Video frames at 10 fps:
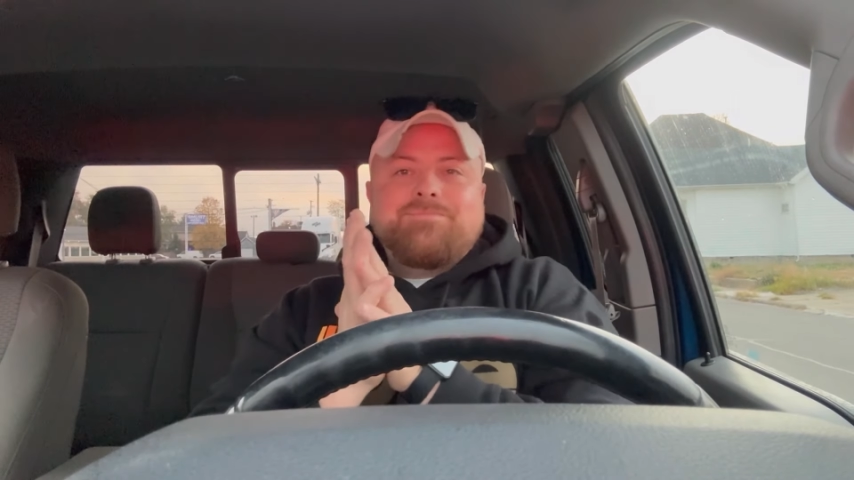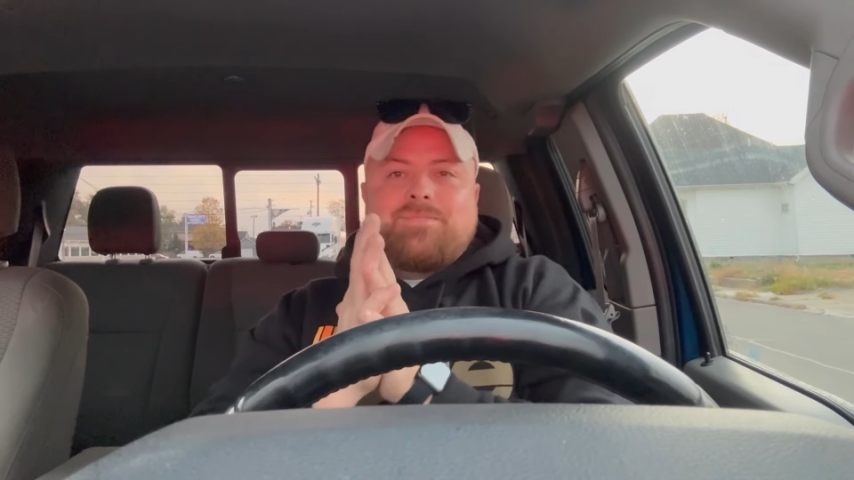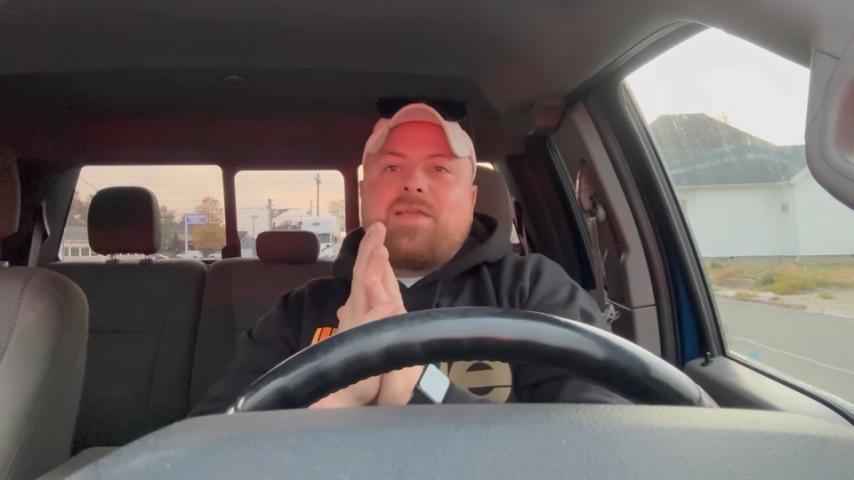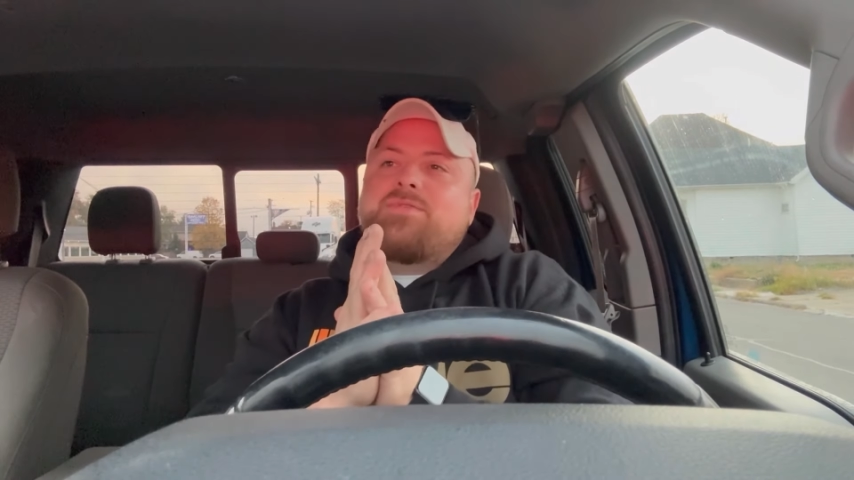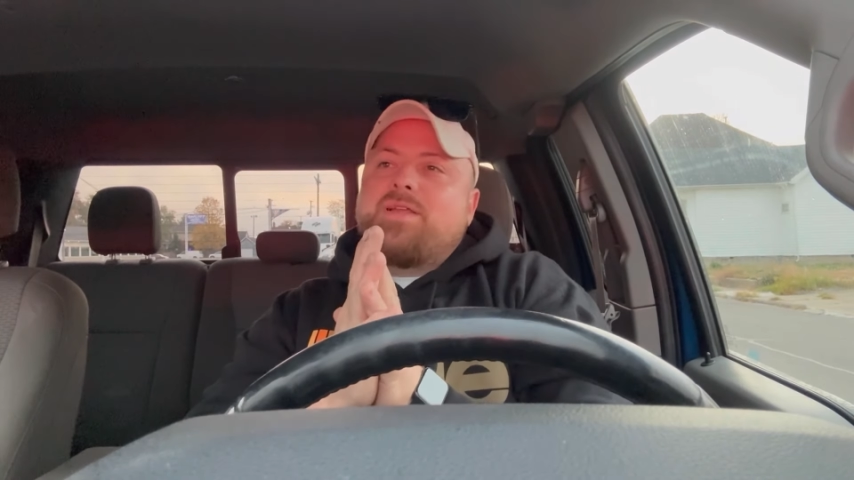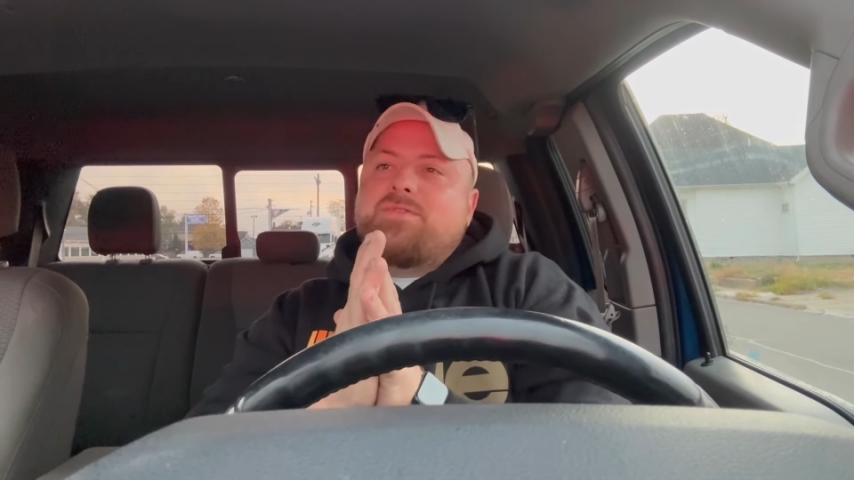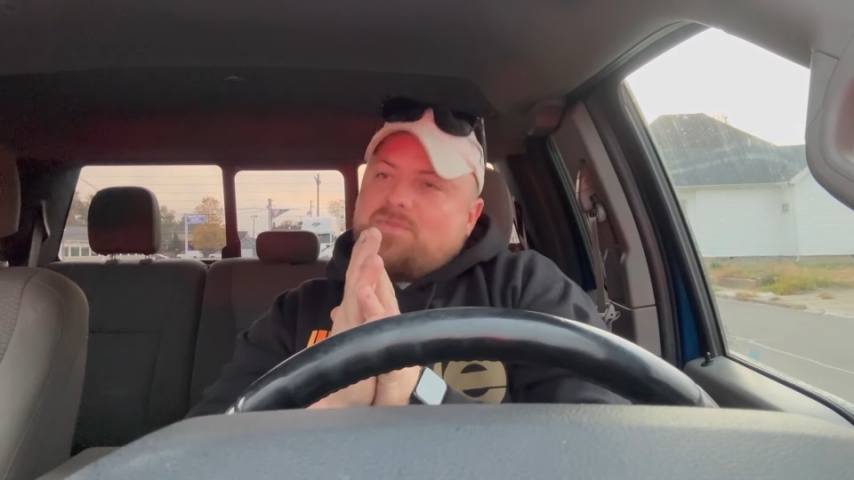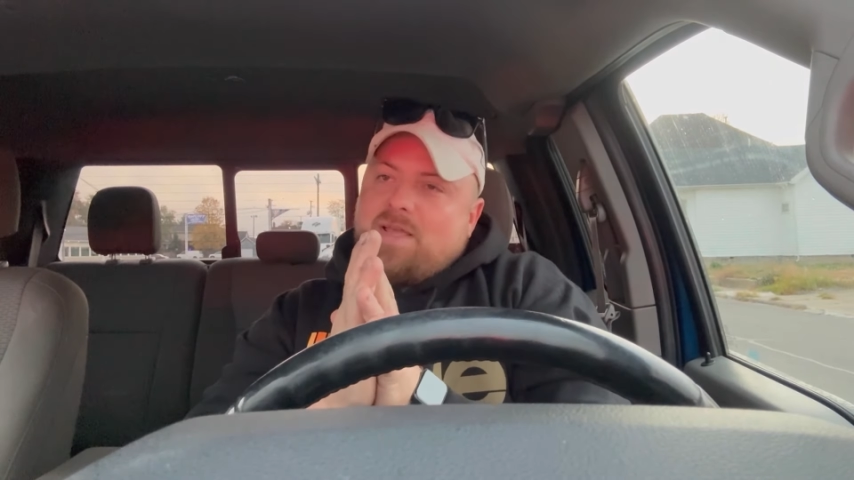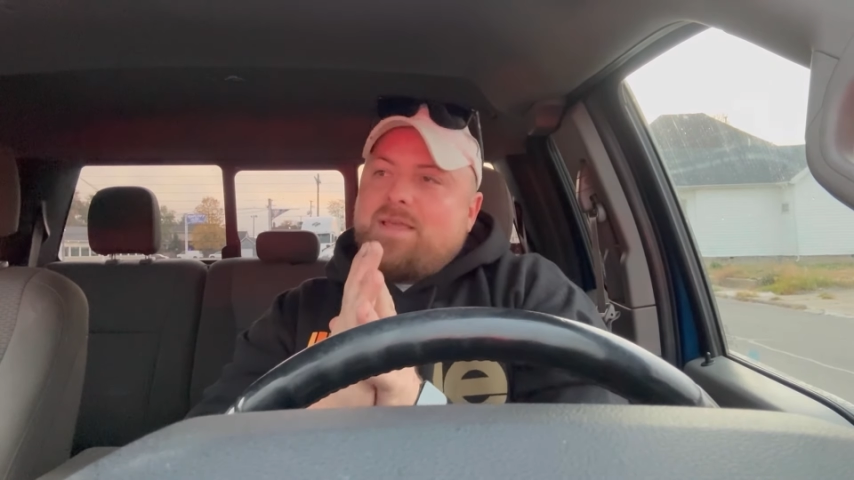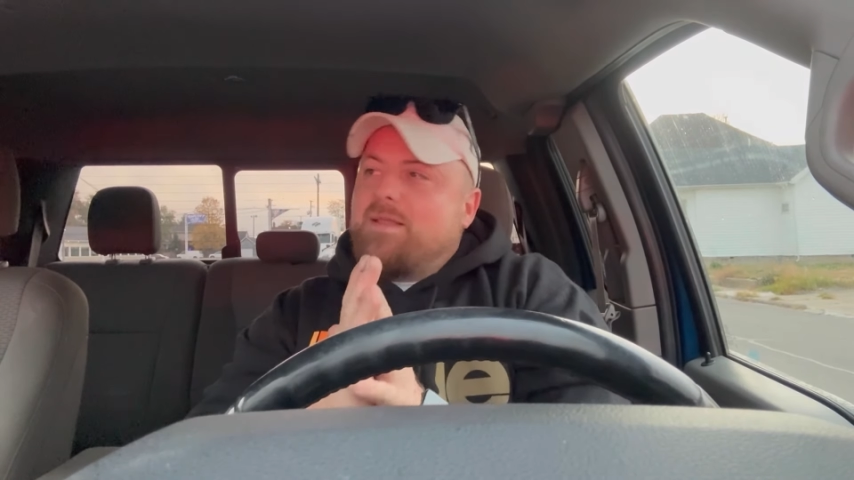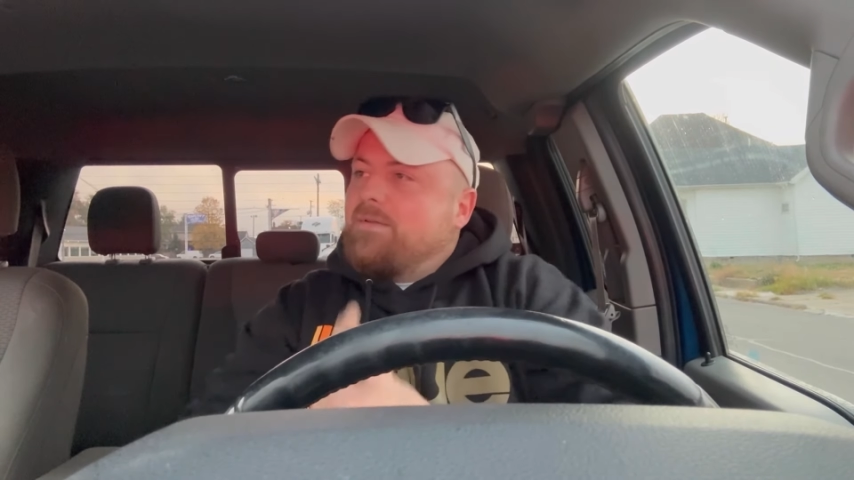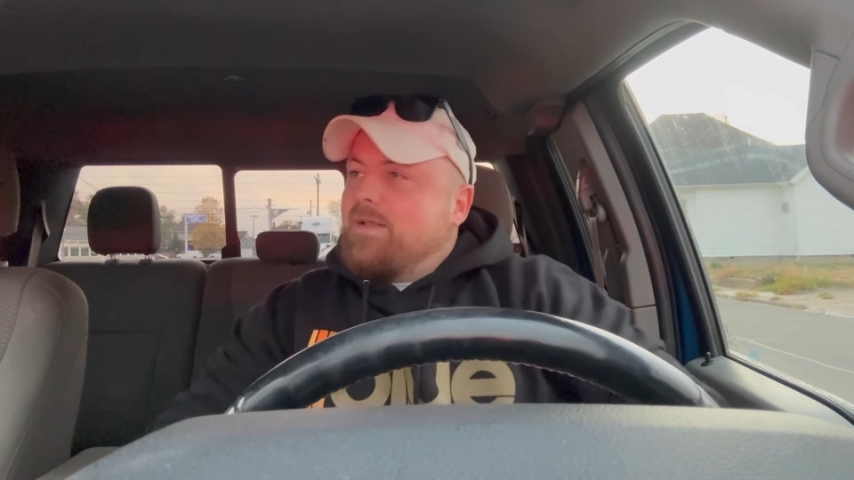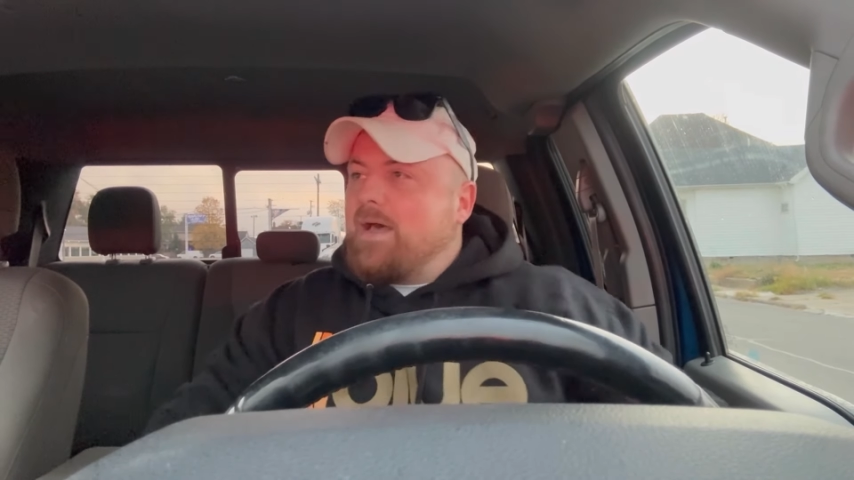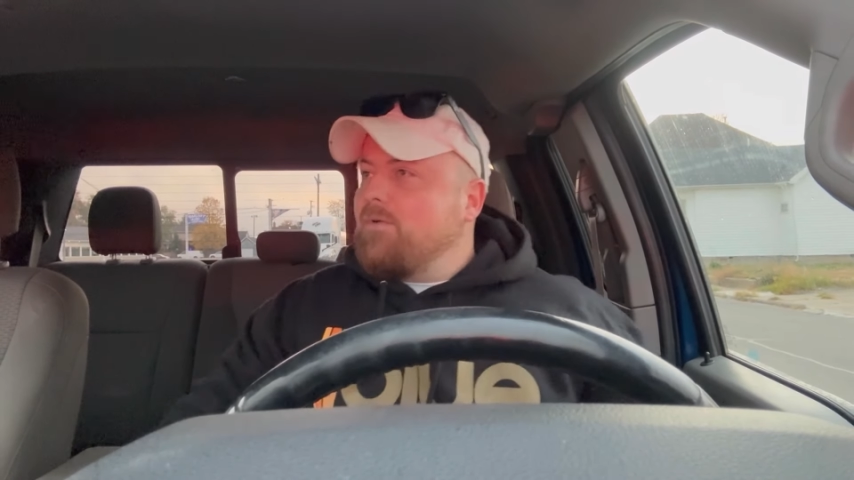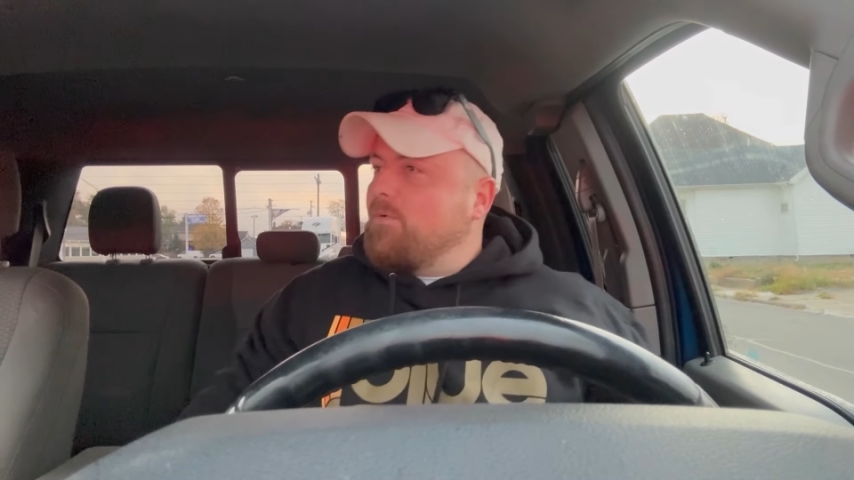They said it's 10. I don't